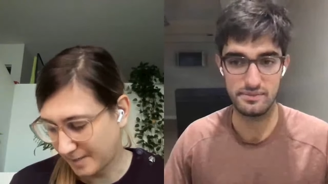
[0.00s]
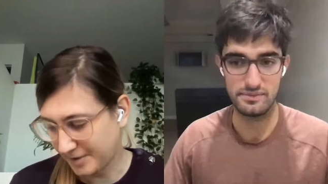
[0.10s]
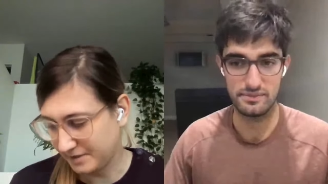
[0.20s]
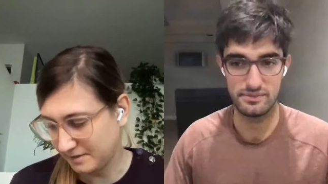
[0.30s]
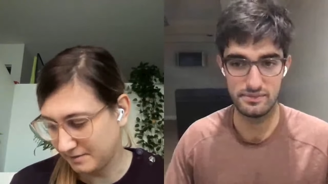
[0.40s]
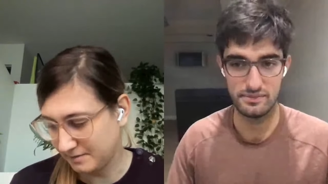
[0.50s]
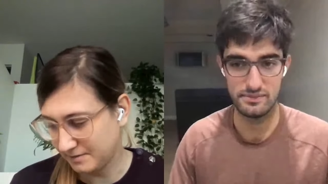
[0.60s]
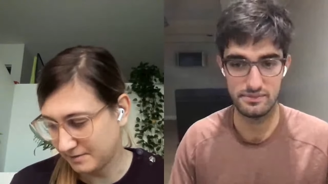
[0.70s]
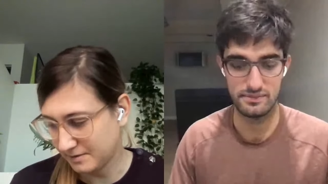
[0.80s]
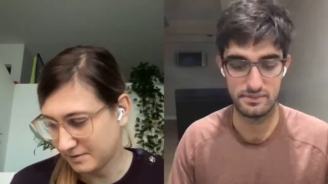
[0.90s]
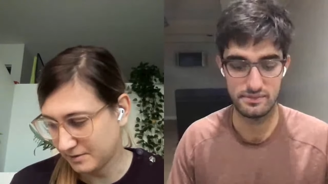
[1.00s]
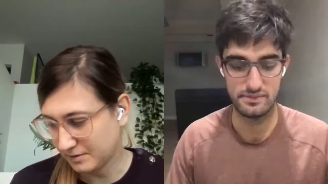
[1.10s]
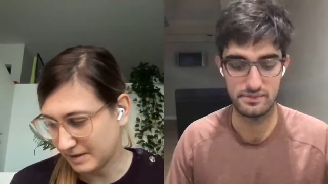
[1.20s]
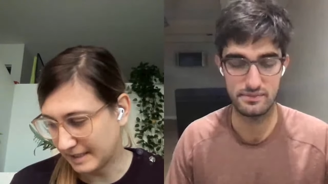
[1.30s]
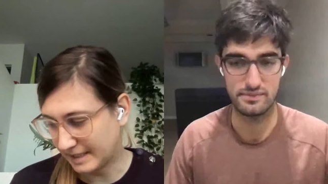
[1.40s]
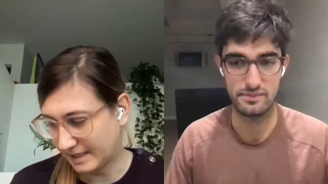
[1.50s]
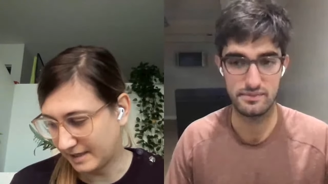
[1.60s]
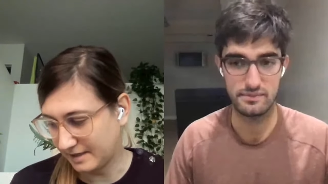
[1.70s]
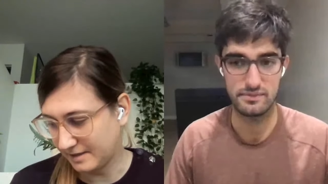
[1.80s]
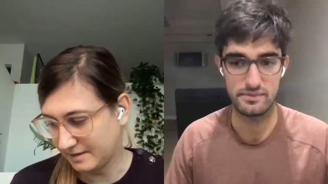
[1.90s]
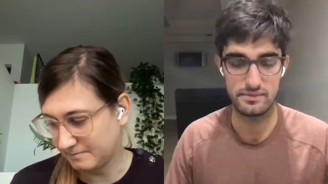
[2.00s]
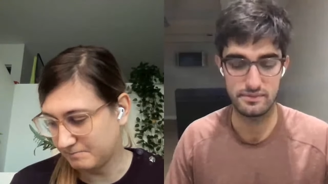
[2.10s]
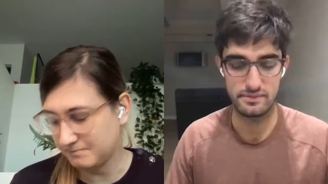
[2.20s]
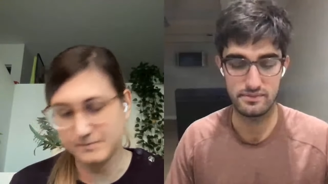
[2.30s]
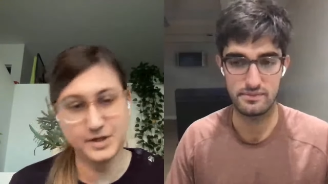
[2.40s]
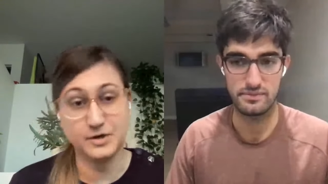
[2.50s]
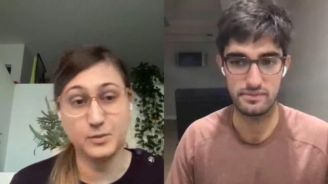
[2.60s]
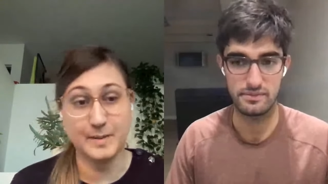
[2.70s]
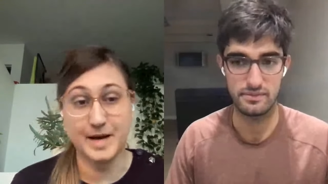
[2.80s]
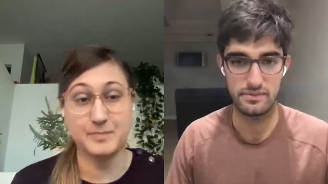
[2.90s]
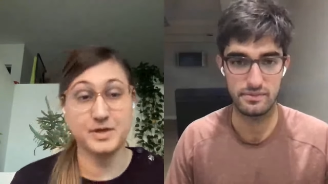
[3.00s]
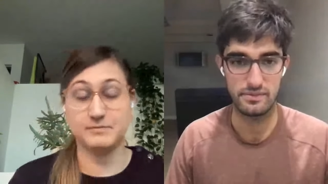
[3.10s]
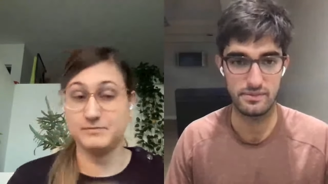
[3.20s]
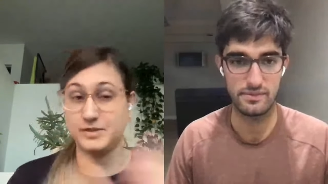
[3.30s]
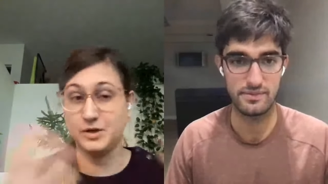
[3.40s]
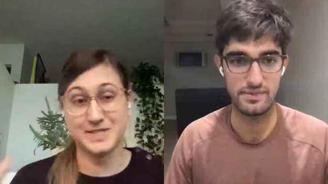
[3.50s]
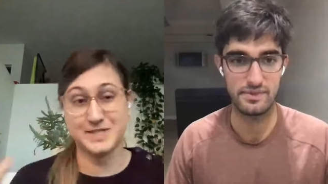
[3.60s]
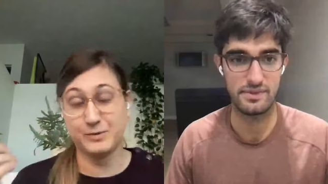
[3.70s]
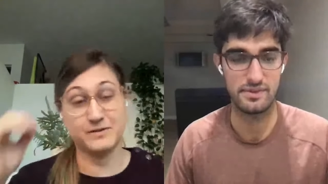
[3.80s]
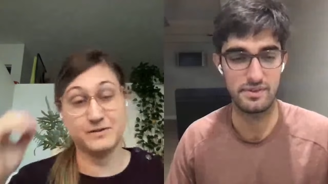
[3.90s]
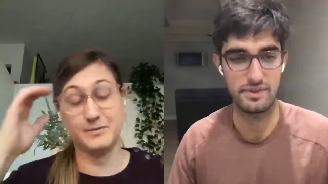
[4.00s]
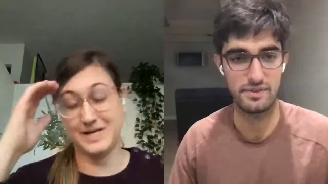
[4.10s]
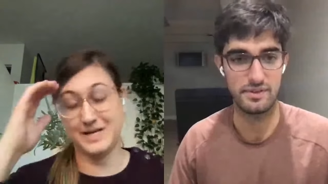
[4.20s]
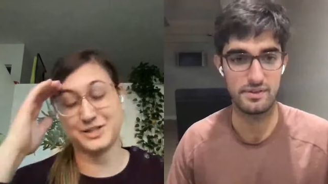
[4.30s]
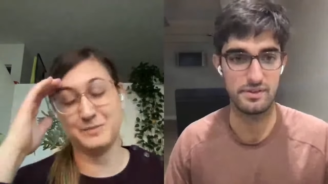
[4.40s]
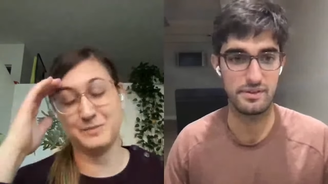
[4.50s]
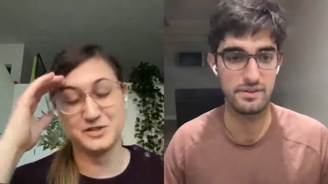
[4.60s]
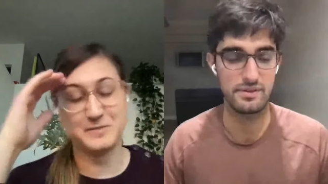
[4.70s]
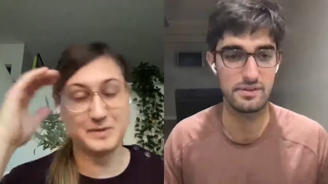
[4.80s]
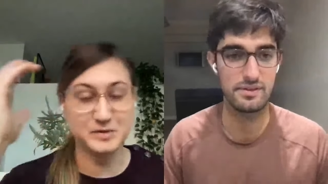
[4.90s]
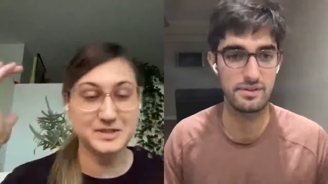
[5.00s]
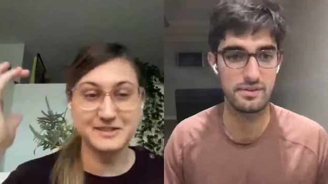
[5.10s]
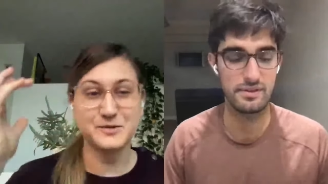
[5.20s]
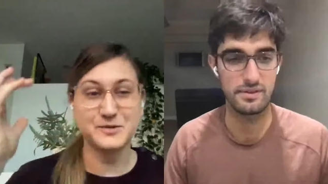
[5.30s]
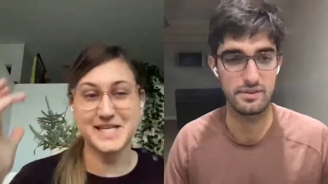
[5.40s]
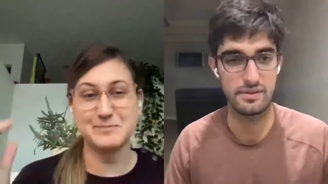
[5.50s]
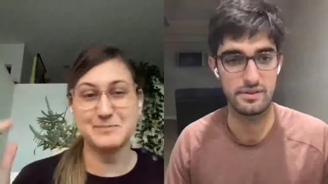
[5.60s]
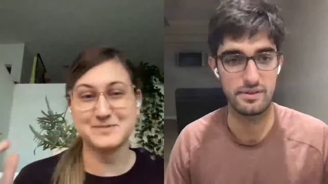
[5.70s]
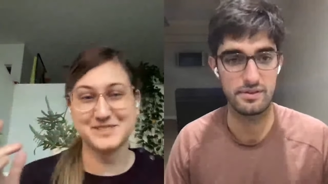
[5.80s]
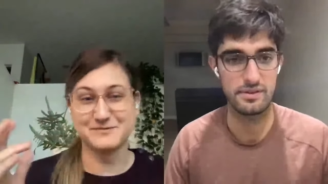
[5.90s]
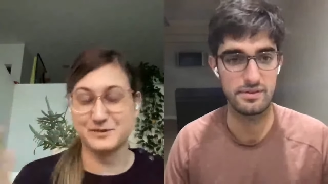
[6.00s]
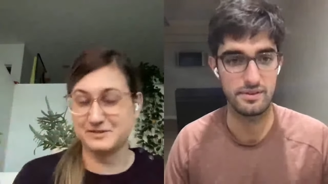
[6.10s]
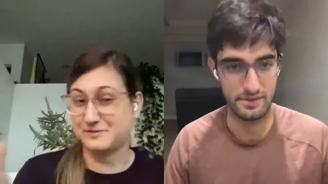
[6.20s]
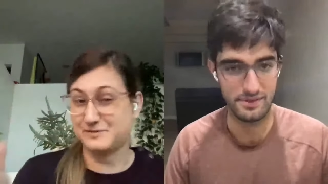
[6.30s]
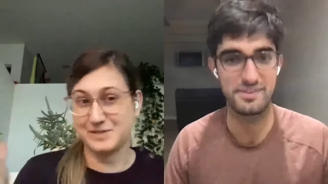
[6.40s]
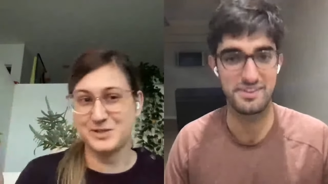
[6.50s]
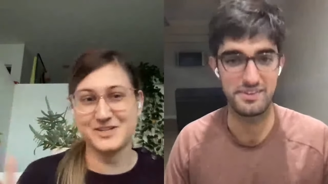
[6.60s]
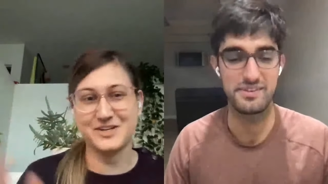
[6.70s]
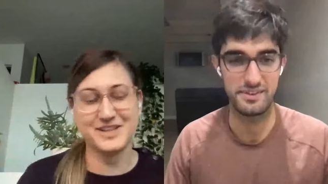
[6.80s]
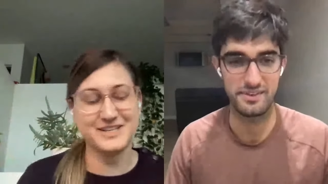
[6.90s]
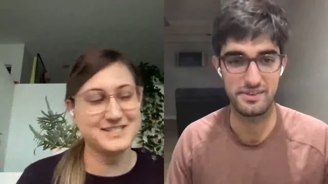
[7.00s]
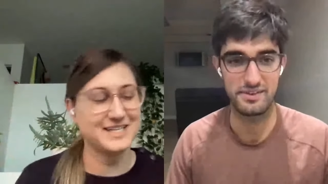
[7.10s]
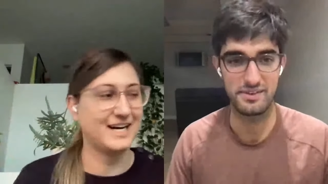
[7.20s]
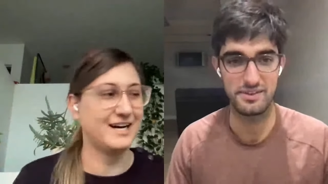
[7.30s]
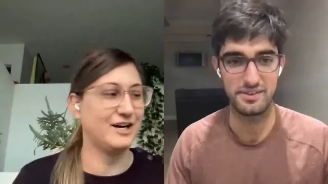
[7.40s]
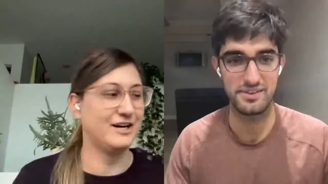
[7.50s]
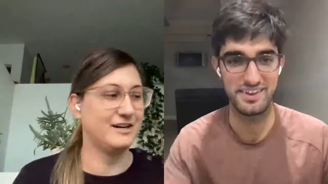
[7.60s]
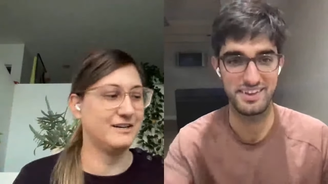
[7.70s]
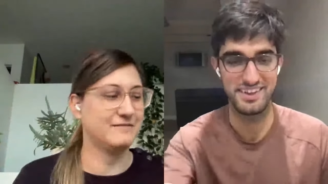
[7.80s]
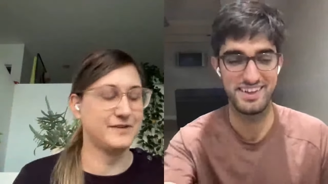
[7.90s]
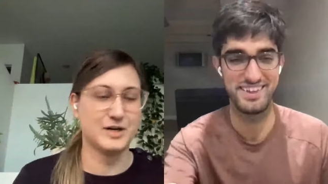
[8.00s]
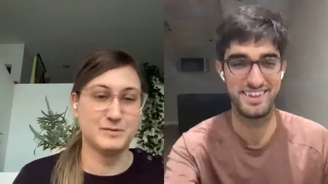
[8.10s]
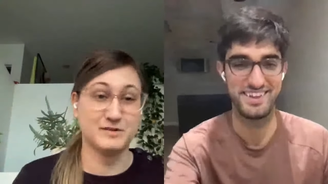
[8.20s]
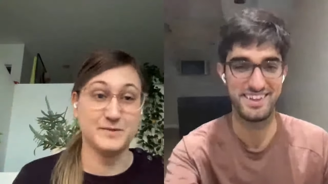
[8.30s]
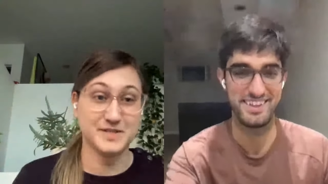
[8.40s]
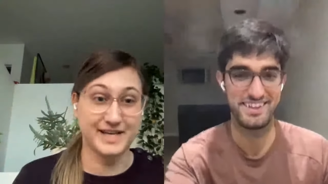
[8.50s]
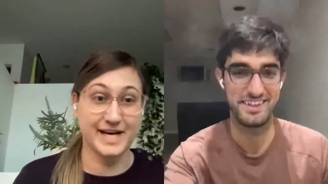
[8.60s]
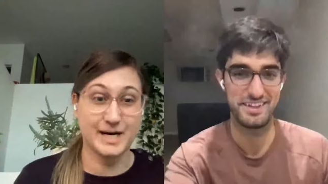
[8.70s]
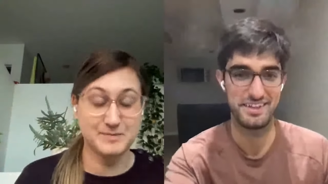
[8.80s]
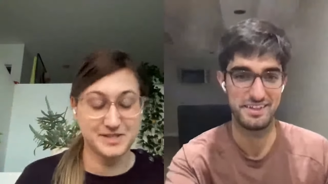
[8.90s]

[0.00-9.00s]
Speaker 1: common, uh, you know, web app, uh, Notes app. We have a, a, actually a bunch of people building Notes apps for, for some reason on this, uh, a fair number of music